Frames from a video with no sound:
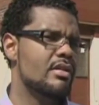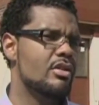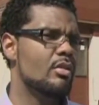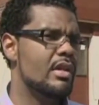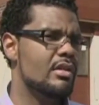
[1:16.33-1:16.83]

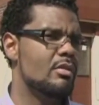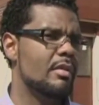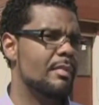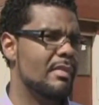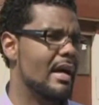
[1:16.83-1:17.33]
situation
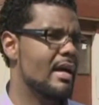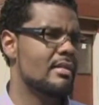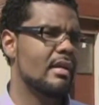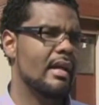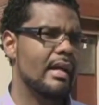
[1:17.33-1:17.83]
where guys
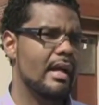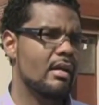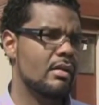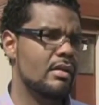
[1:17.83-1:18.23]
are hanging out in